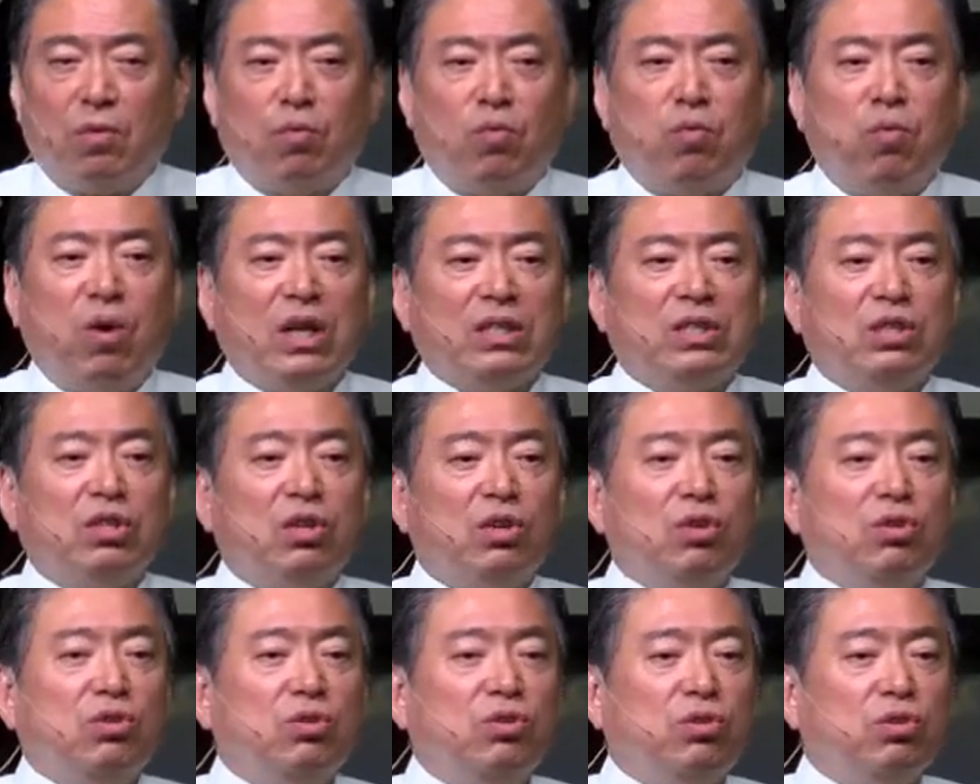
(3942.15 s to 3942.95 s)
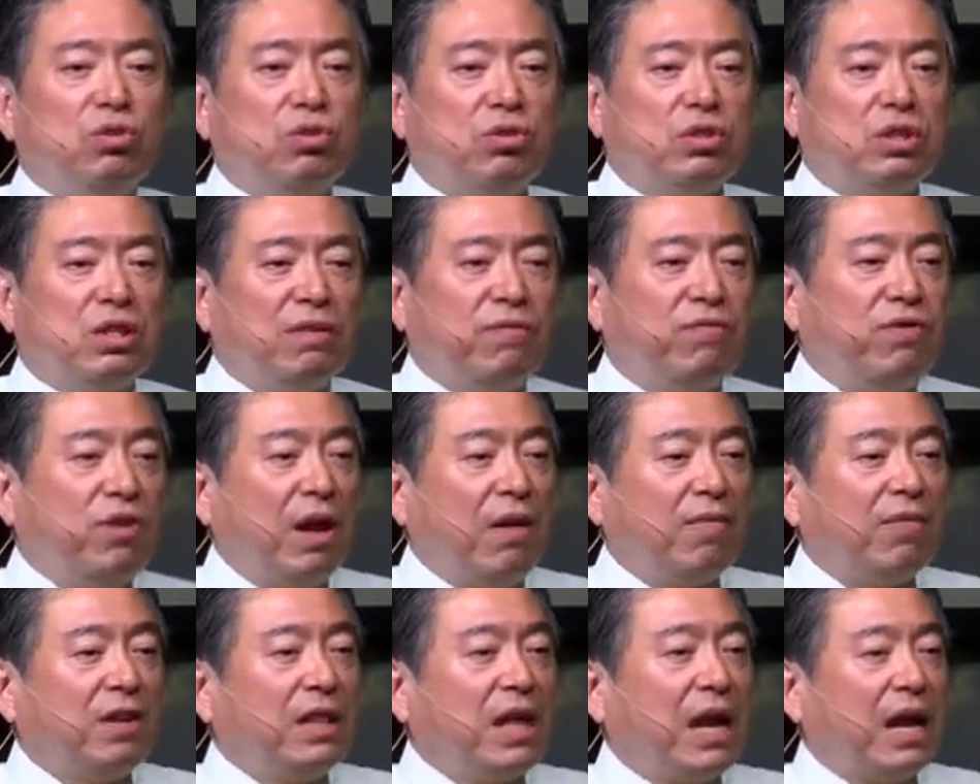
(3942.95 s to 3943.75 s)
What's the use if you
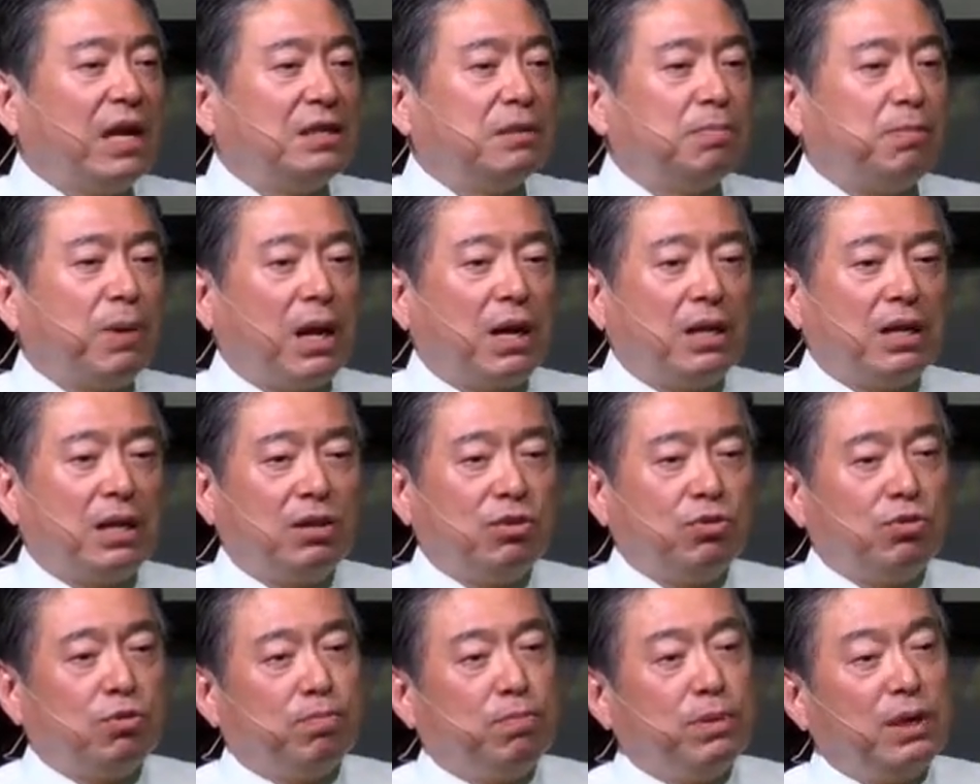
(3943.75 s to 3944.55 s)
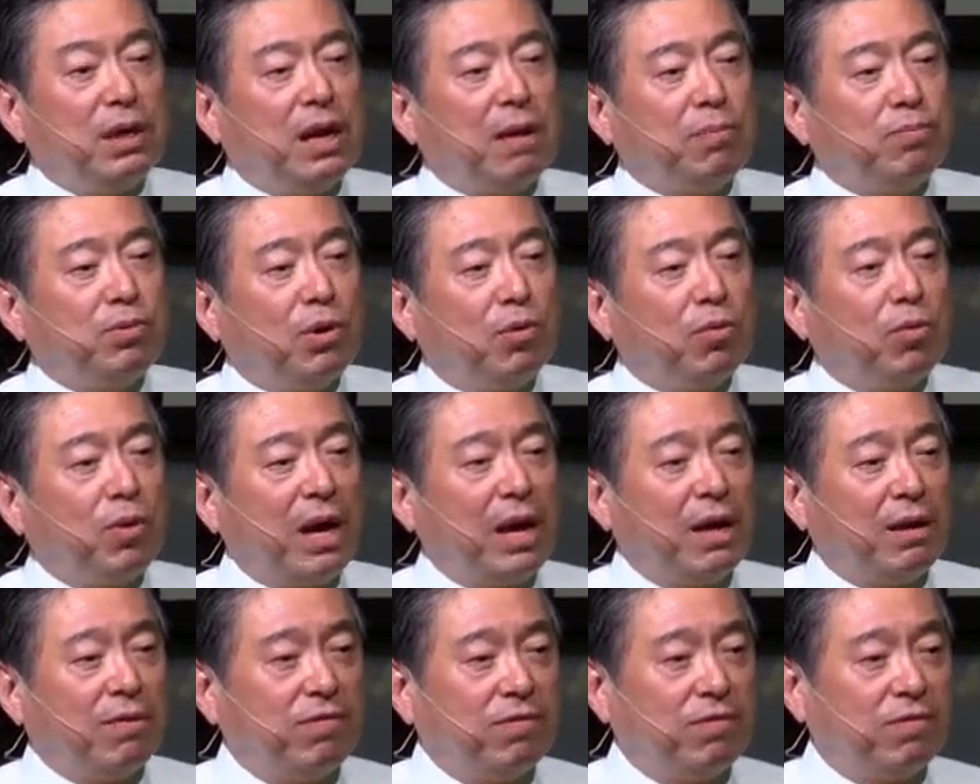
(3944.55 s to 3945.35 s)
have a nice body and you beat up your
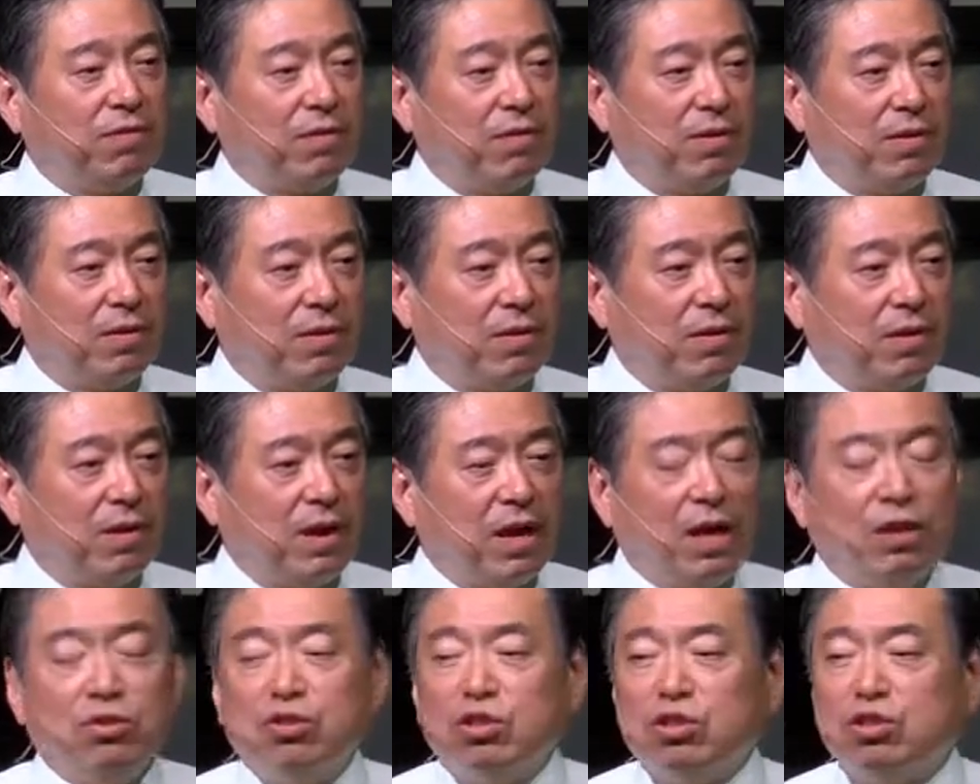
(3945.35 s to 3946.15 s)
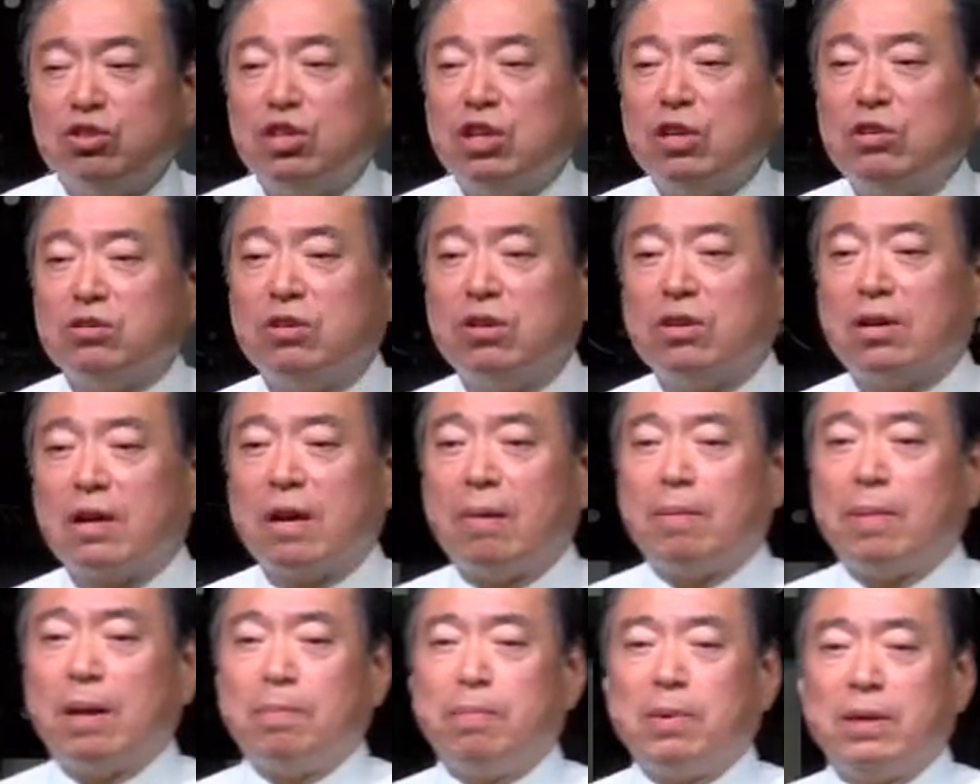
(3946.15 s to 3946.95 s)
wife? And your children
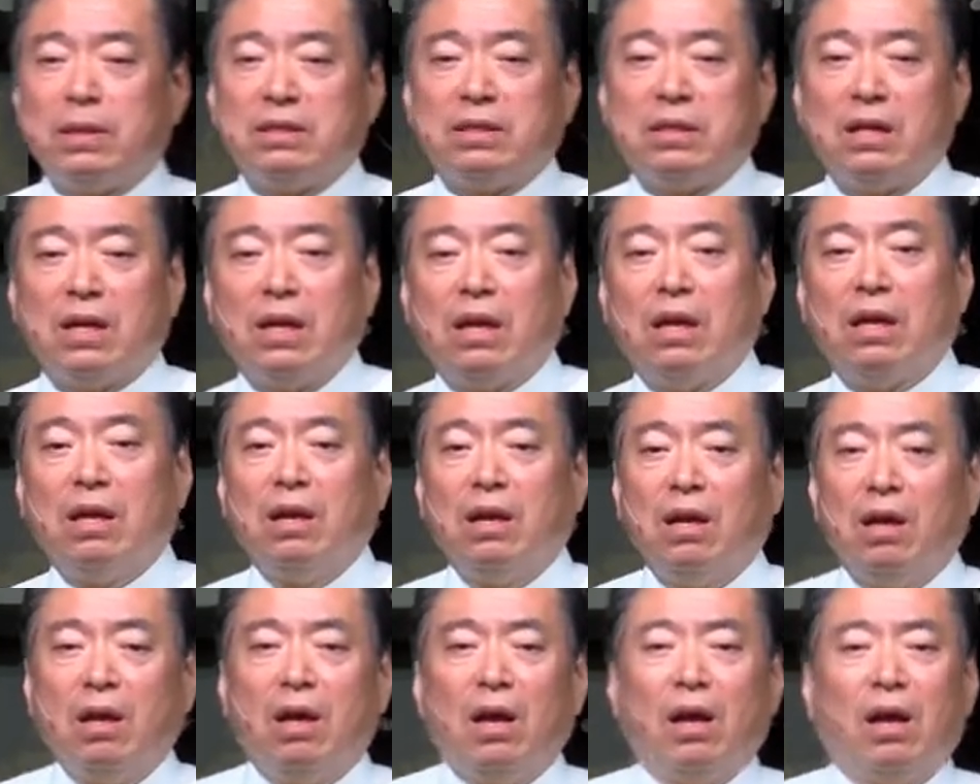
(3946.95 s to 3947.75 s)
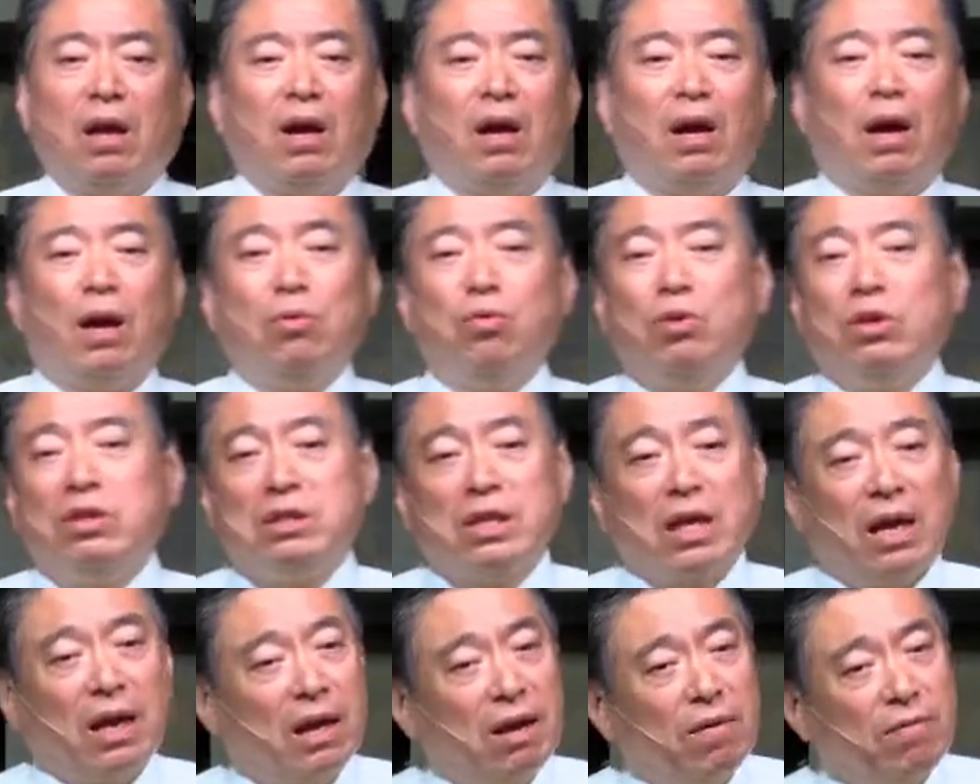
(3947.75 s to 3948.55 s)
come up and say, I
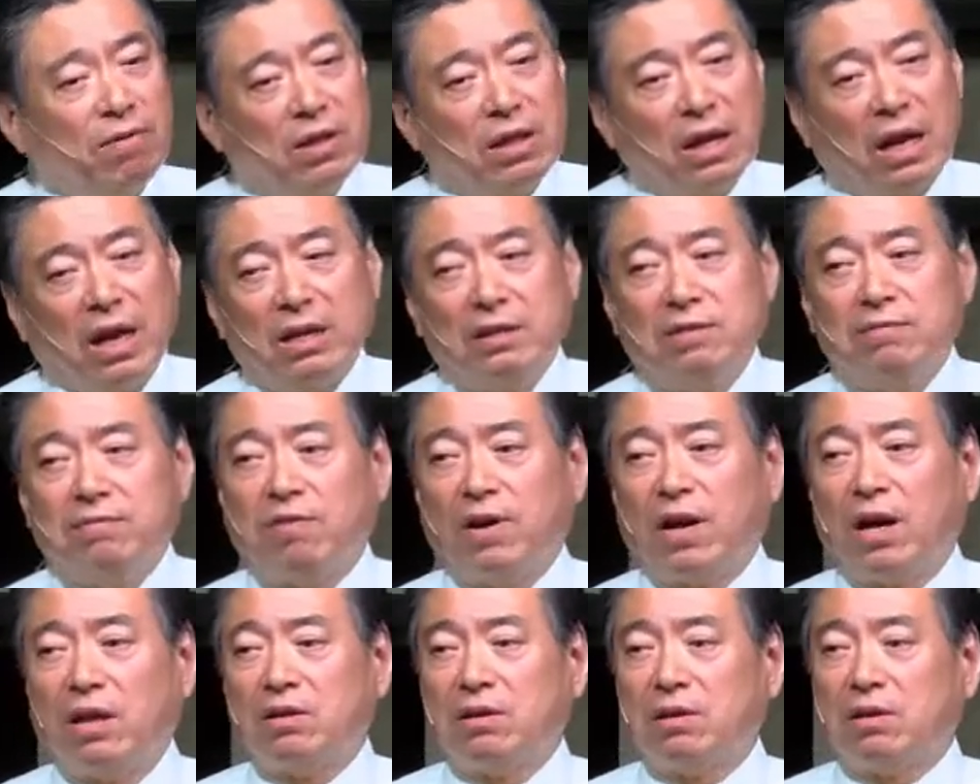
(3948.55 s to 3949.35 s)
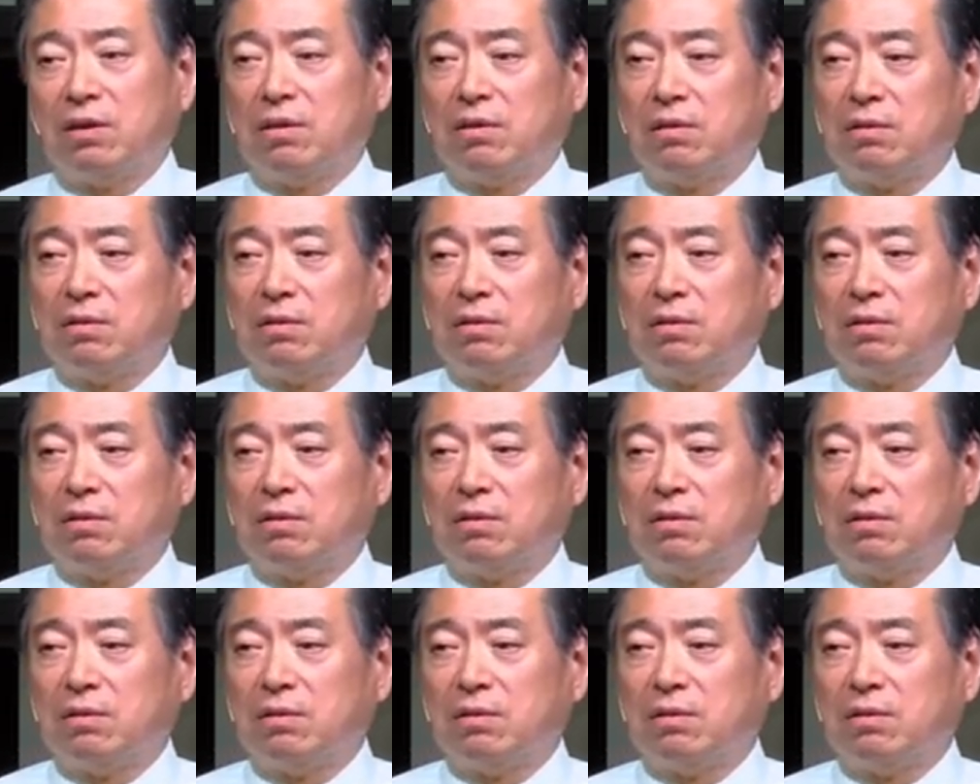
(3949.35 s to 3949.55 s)
wish I have a nice father.